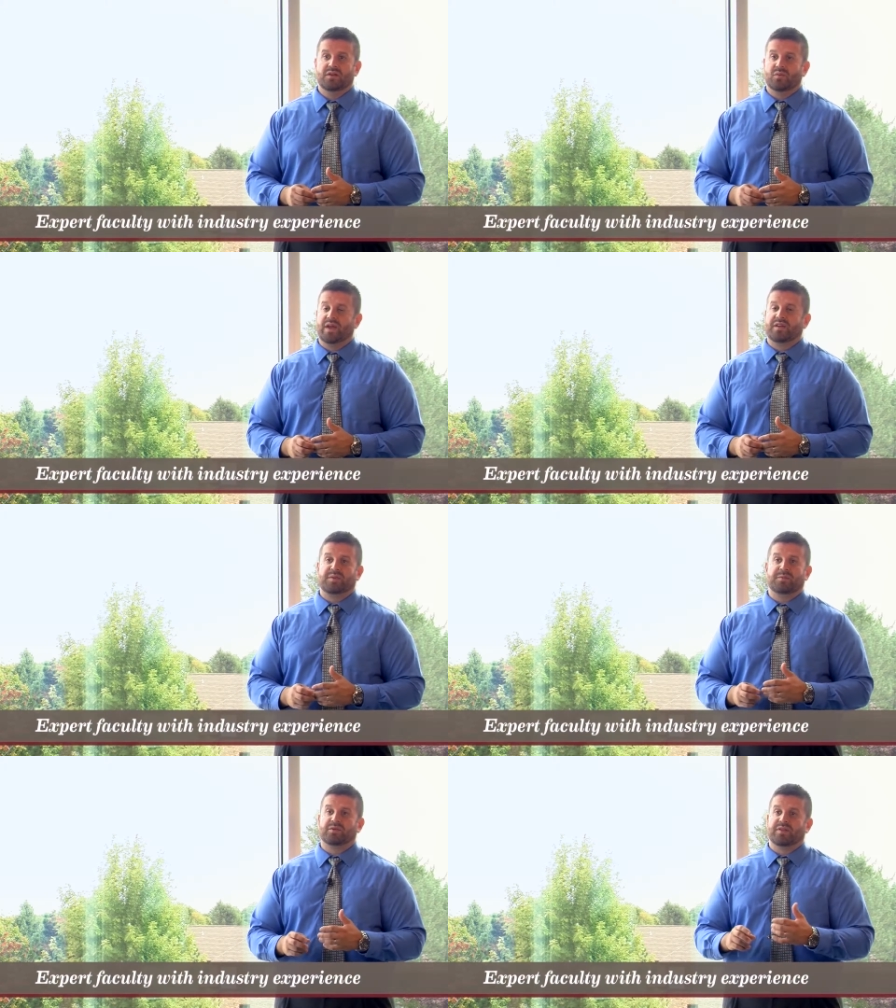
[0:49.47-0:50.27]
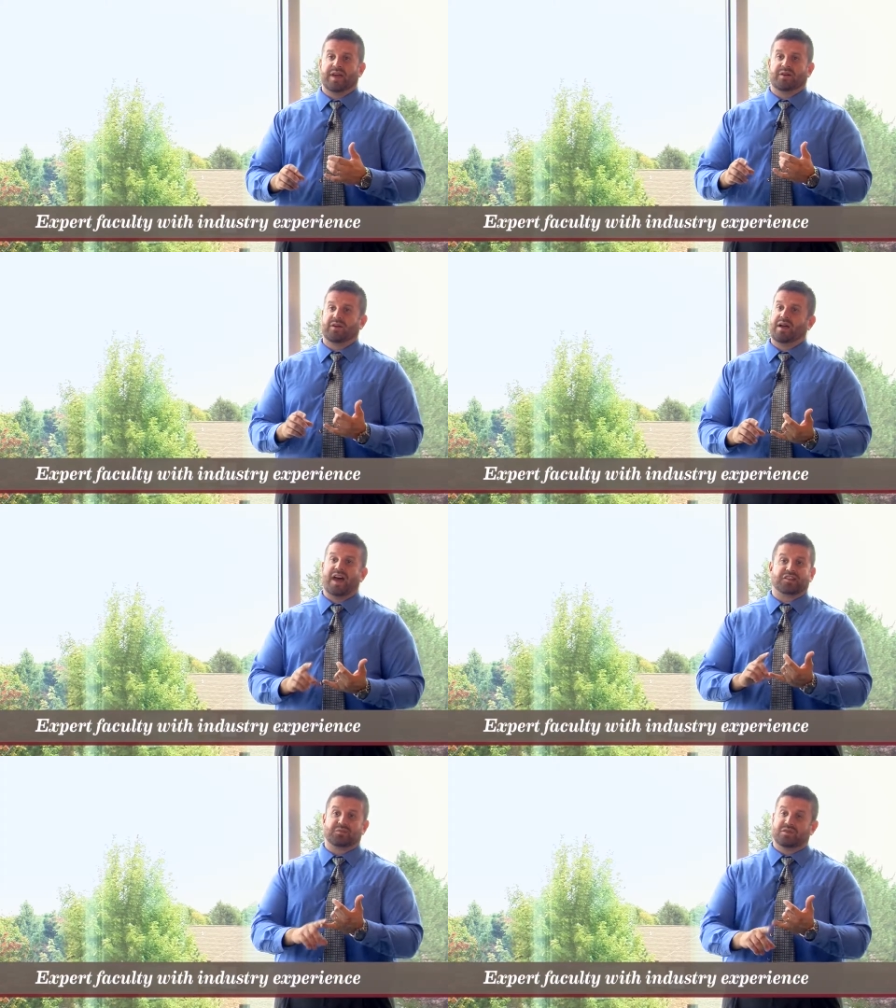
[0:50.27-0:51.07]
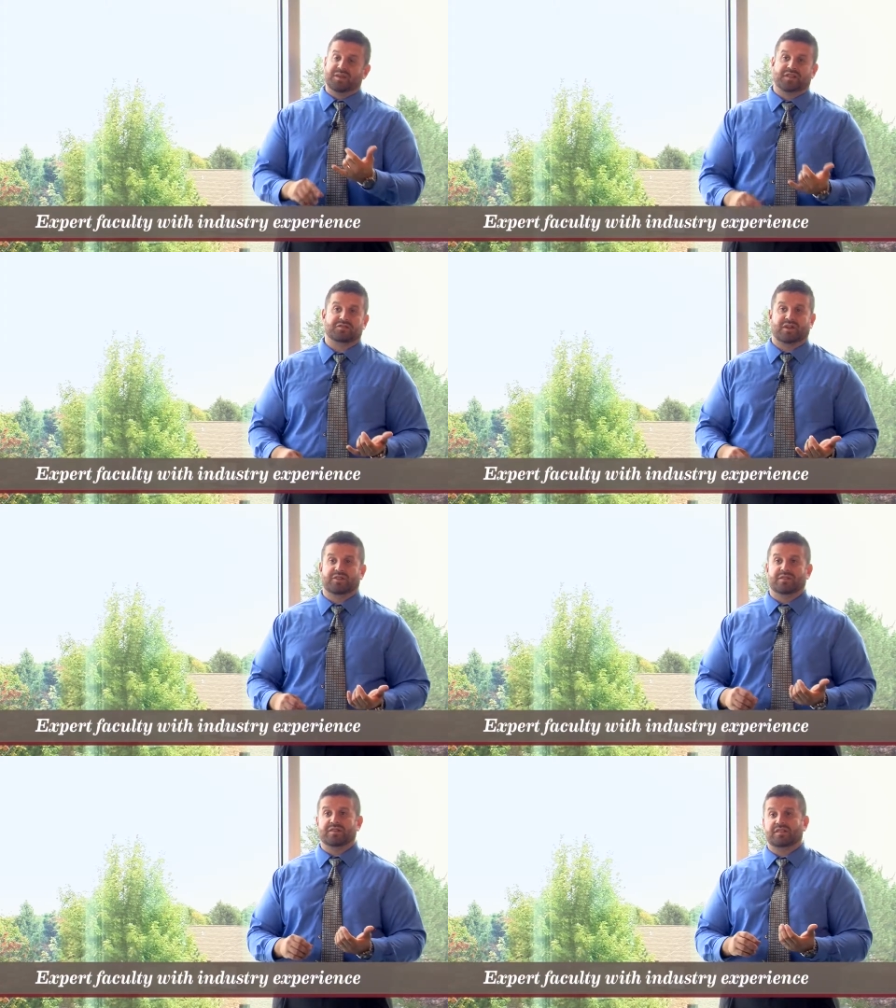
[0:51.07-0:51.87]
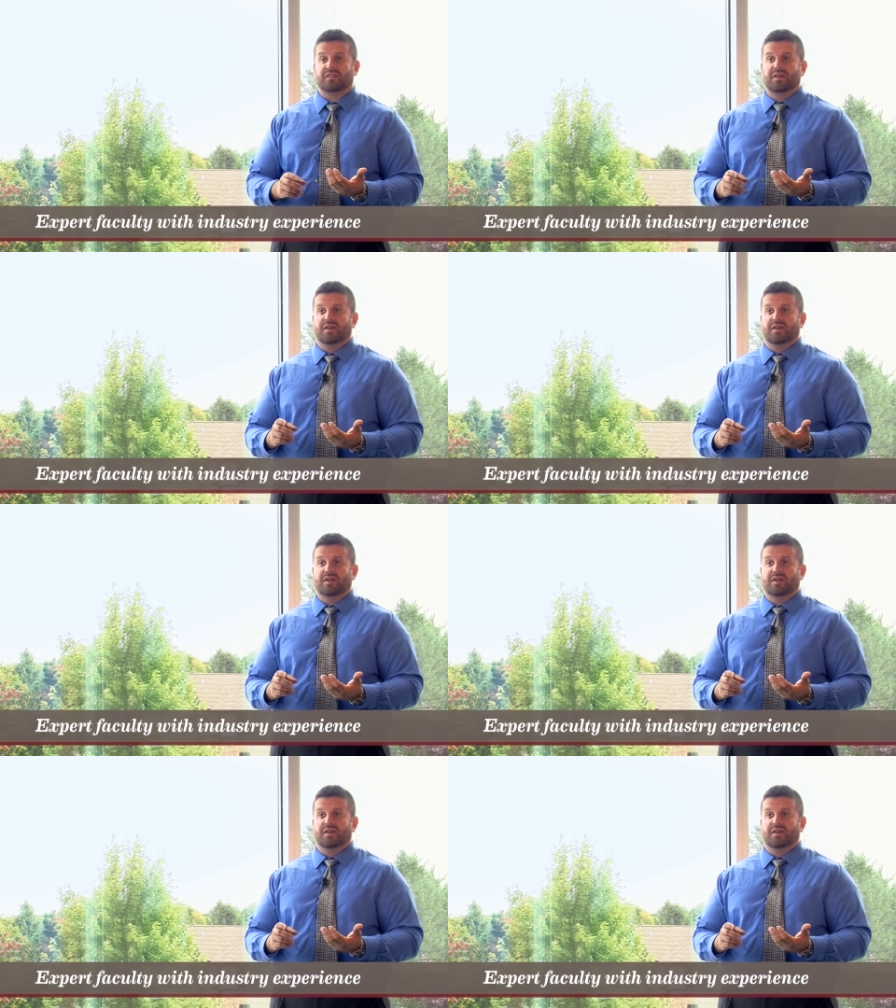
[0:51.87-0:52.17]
We had people that are hospital administrators,